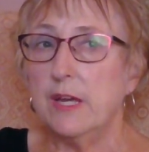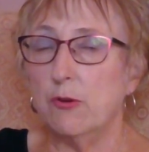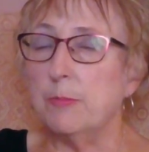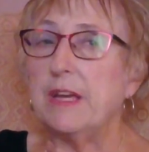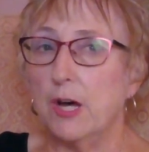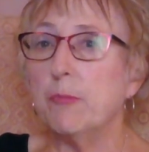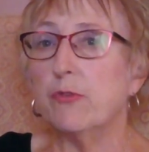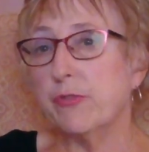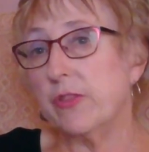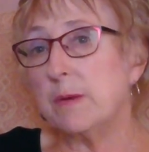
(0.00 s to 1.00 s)
be
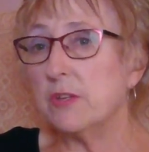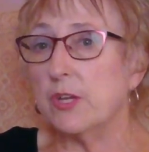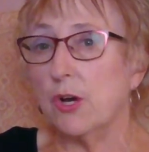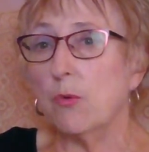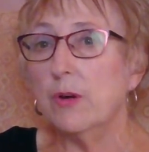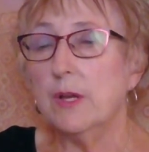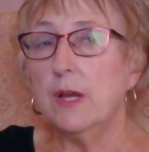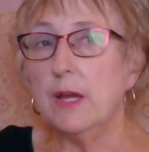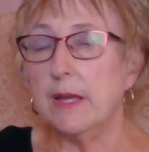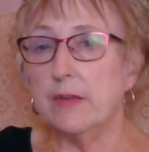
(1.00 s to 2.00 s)
helpful for them to know
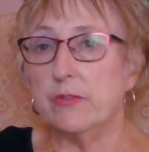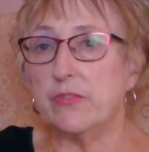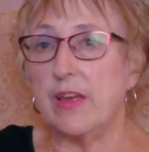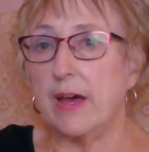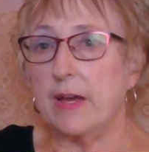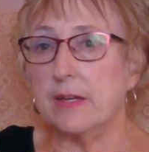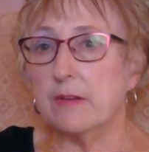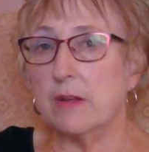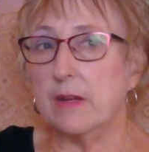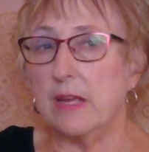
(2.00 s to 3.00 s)
is that
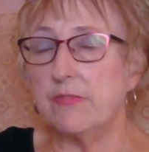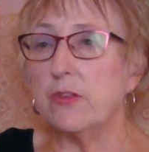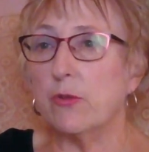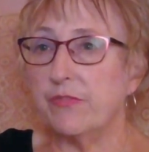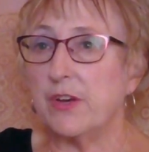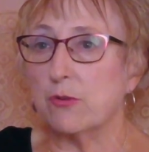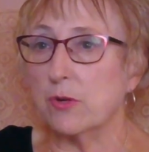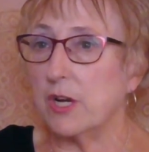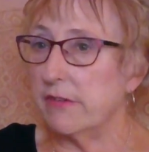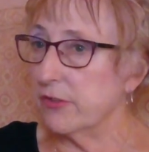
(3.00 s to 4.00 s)
even though the federal
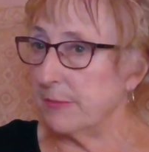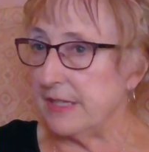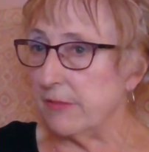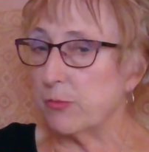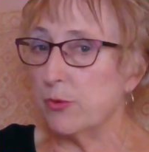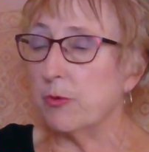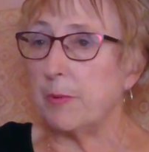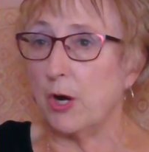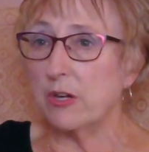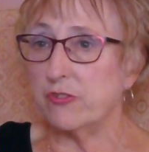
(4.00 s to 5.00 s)
government, through the
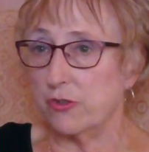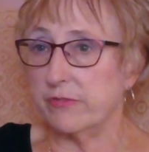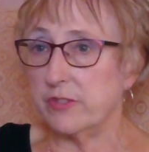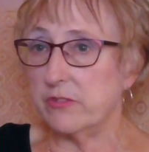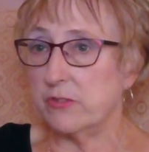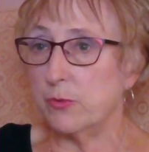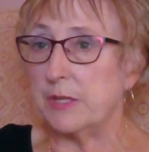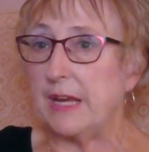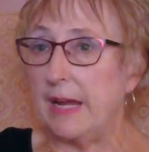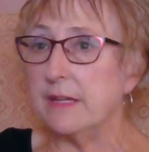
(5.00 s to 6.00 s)
Park Service,
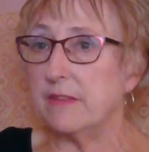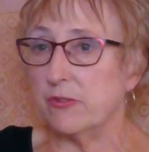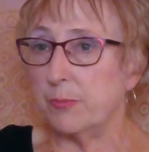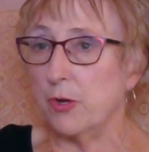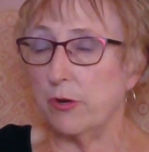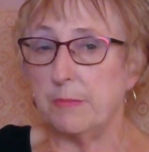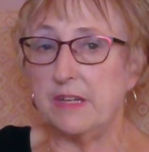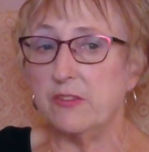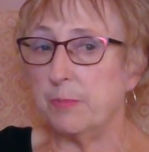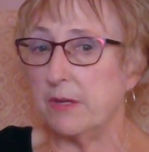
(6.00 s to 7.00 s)
created this program, and
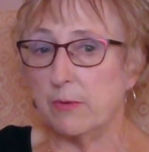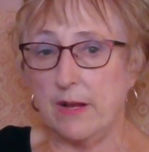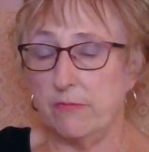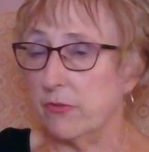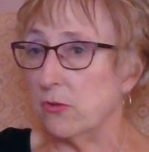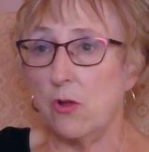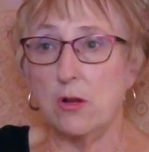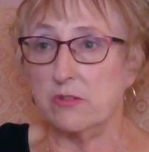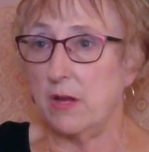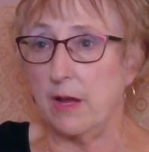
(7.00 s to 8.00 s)
it's been around for a
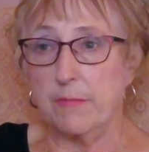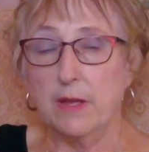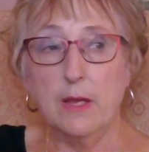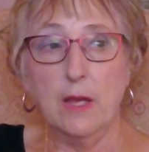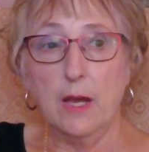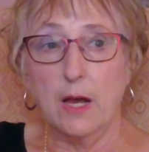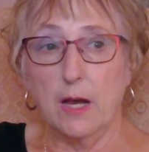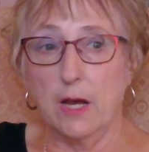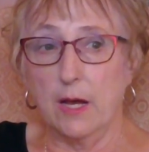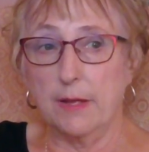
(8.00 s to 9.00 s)
long time,
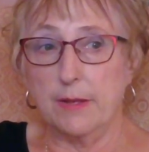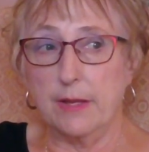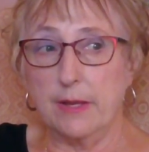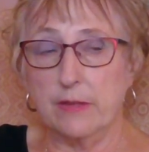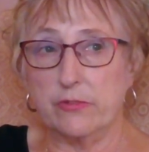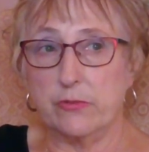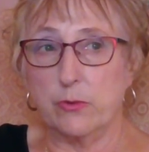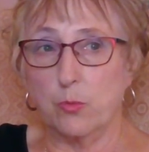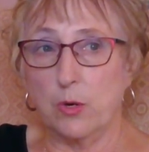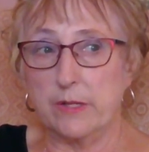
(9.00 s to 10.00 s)
is
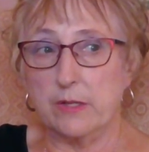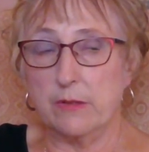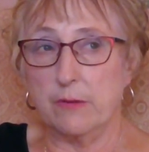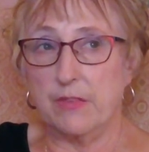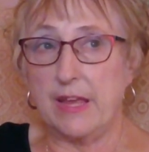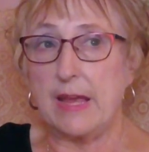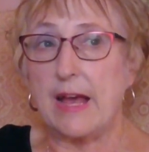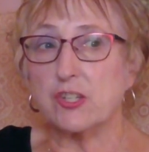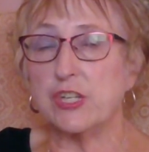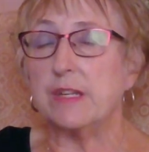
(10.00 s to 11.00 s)
the one, they
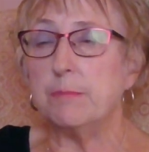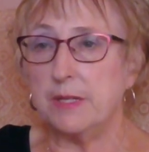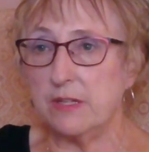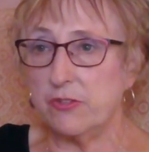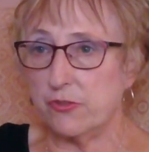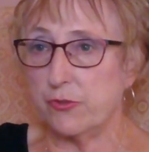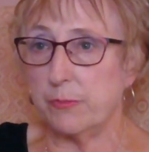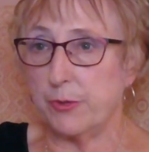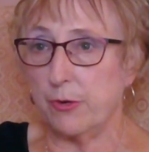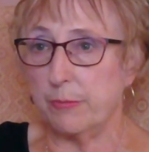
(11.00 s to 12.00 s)
actually administer the
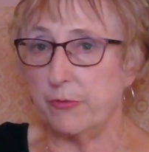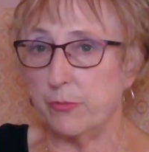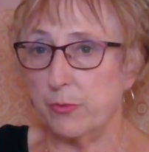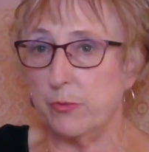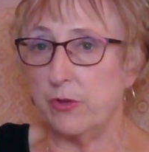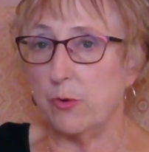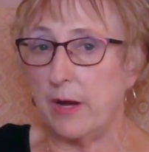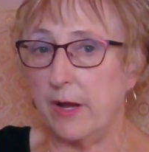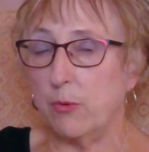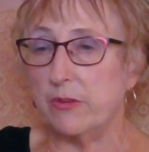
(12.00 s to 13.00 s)
program through the
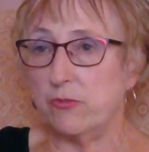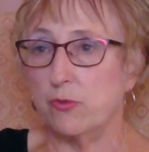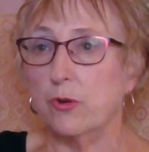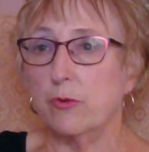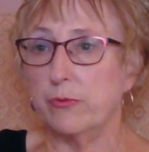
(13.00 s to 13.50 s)
Ohio Historical